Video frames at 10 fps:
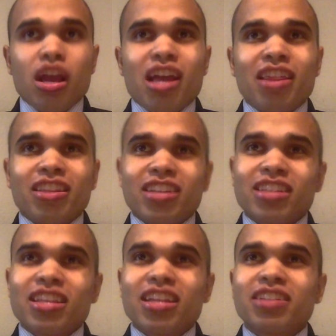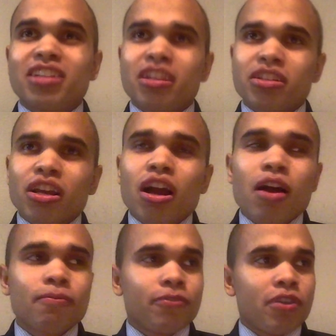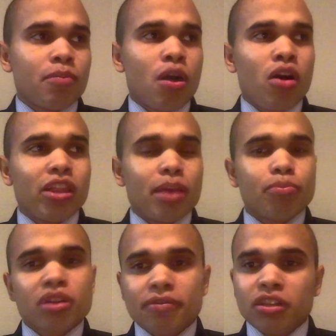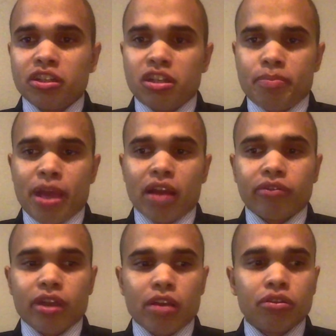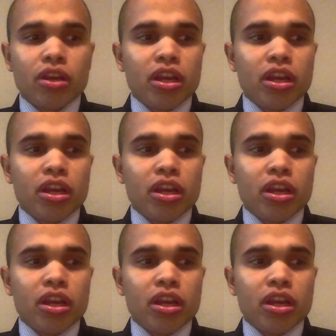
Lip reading: in the sense that she doesn't come from all that privileged a background.